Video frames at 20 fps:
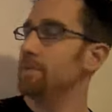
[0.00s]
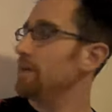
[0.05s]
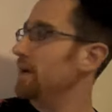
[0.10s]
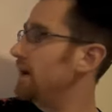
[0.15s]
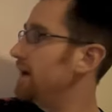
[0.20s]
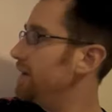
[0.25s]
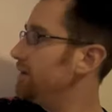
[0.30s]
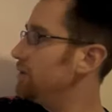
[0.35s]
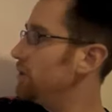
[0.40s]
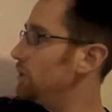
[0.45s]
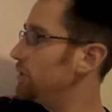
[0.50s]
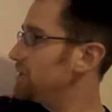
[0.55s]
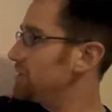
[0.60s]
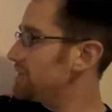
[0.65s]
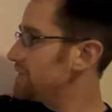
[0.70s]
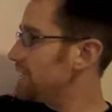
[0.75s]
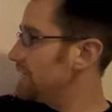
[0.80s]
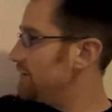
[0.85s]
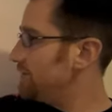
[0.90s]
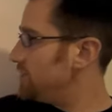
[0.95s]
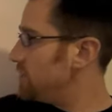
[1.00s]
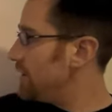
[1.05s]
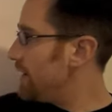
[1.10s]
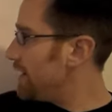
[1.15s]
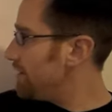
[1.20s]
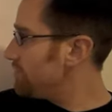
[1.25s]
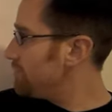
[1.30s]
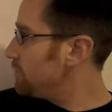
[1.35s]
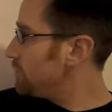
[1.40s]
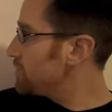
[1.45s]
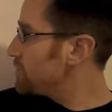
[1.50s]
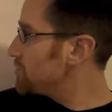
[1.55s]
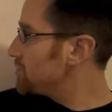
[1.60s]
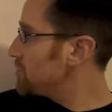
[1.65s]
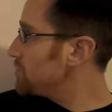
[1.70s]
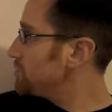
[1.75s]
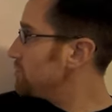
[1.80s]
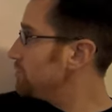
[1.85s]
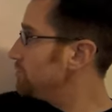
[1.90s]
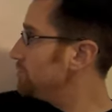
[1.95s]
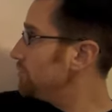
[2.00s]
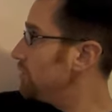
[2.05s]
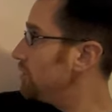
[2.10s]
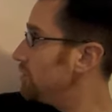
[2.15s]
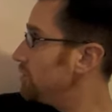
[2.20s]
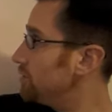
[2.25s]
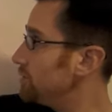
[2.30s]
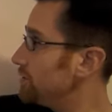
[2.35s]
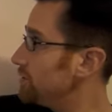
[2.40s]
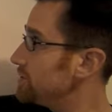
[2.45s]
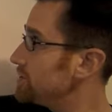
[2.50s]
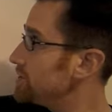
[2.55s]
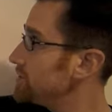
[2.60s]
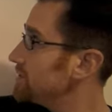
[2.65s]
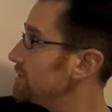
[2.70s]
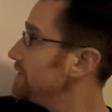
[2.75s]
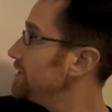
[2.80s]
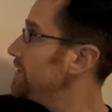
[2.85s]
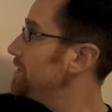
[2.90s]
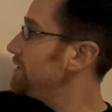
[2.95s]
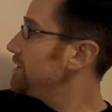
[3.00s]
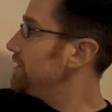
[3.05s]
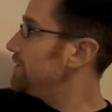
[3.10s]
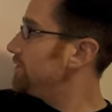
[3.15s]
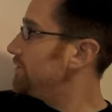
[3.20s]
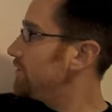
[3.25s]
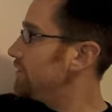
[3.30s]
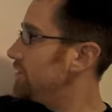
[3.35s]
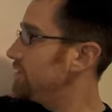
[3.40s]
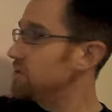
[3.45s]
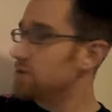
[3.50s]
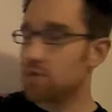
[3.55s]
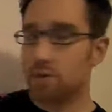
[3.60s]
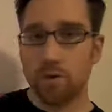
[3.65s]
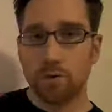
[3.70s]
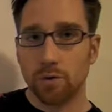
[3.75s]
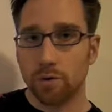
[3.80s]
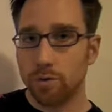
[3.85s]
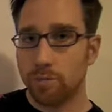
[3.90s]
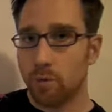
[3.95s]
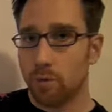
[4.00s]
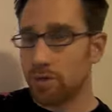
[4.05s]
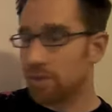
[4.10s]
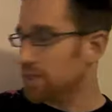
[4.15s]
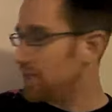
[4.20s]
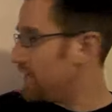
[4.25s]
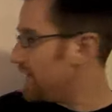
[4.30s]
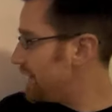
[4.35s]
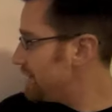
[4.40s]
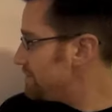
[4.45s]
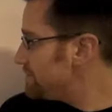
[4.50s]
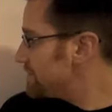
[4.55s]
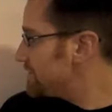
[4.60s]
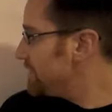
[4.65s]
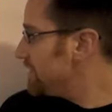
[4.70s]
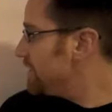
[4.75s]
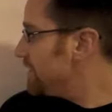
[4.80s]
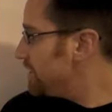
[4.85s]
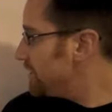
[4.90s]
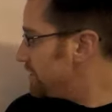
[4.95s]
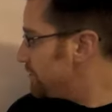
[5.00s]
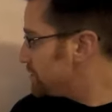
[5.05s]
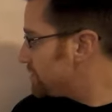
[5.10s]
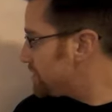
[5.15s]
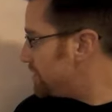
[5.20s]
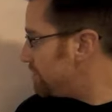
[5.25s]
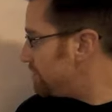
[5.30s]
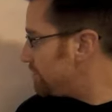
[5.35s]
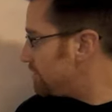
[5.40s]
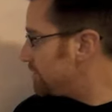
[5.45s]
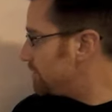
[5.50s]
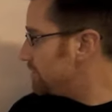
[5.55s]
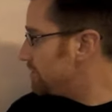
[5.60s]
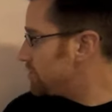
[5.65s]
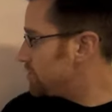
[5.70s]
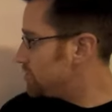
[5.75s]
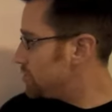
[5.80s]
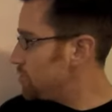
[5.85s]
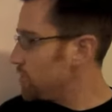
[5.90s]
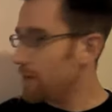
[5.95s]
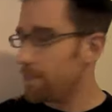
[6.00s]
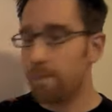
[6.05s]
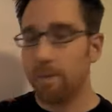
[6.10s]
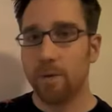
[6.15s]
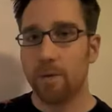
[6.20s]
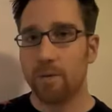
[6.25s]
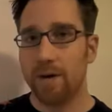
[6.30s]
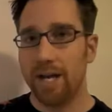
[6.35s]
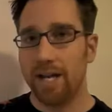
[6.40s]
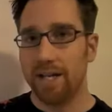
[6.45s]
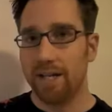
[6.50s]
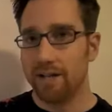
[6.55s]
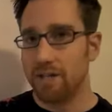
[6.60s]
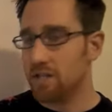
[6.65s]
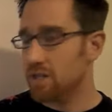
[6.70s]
I noticed that if you have more circle followers, if you're encircled more times, you seem to shoot up in the rankings.